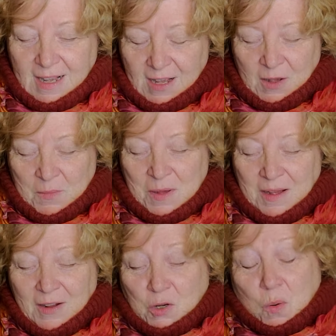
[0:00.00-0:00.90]

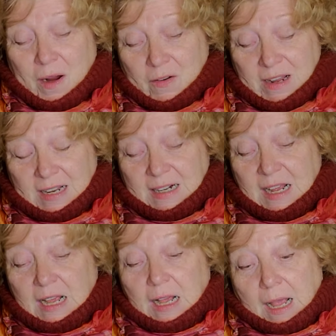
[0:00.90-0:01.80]
Aquarian
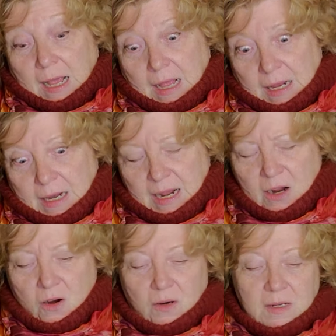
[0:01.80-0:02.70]
and
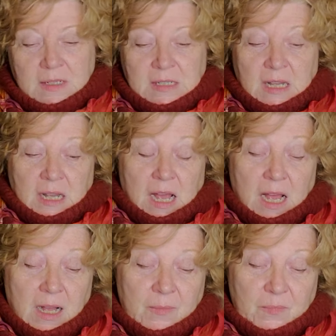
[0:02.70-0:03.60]
air,
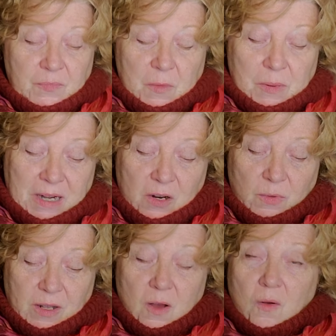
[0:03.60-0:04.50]
but here
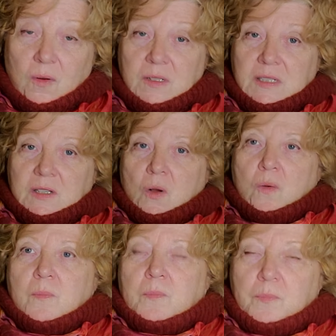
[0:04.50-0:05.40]
we go.
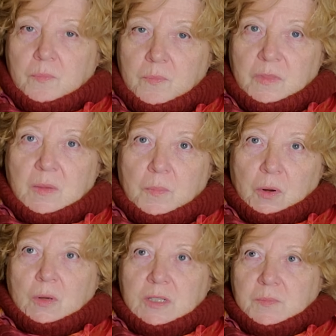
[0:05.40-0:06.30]
So the
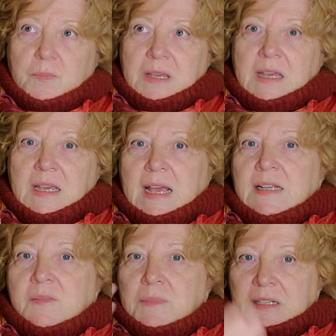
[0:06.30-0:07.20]
birds being
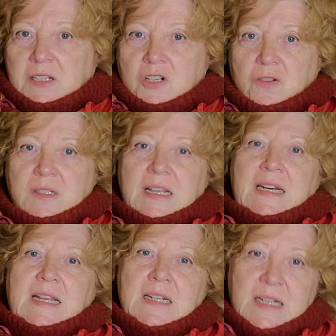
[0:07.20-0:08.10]
as messengers
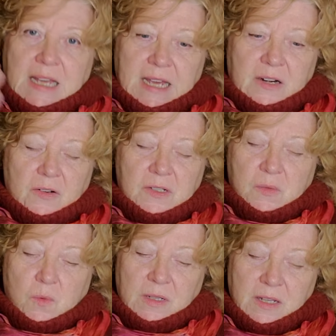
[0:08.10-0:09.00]
and
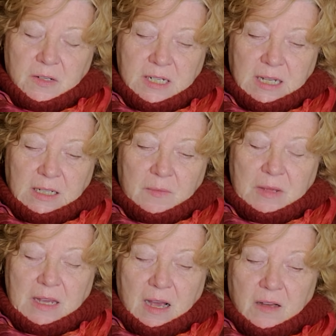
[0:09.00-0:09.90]
indicators, what they're telling
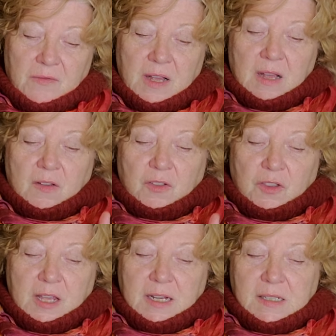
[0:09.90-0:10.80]
me of
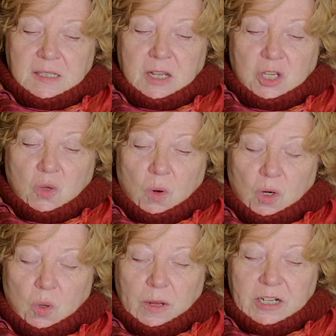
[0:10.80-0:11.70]
things that you are
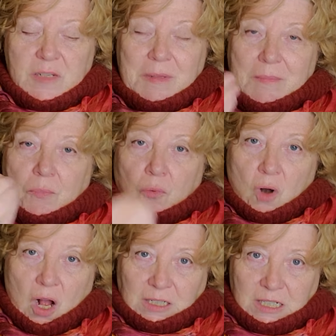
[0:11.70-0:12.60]
going to be
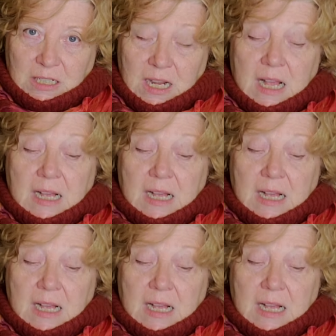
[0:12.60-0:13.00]
brought.